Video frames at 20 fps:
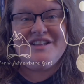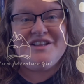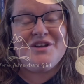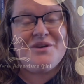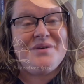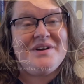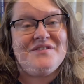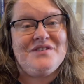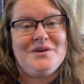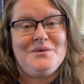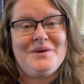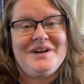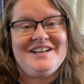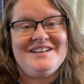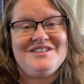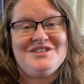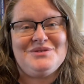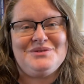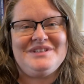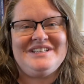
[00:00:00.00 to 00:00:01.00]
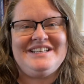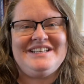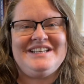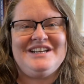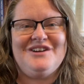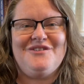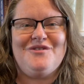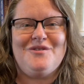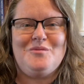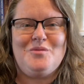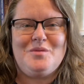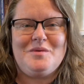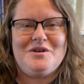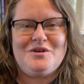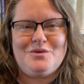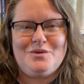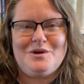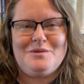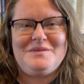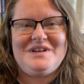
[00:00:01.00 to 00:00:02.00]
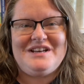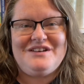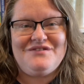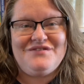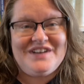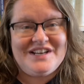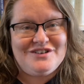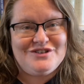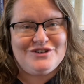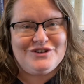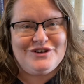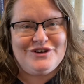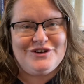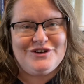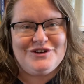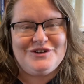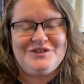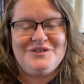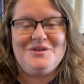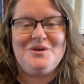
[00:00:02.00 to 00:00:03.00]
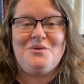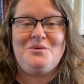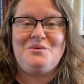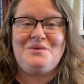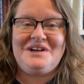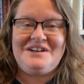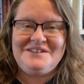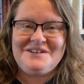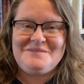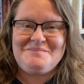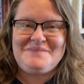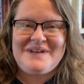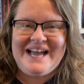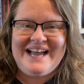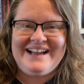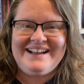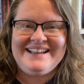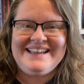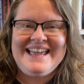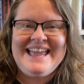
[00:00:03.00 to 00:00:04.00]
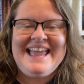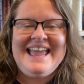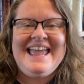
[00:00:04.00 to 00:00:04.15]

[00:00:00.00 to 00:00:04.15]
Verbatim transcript: Hello everyone, Jolene here from Bookworm Adventure Girl. Welcome back.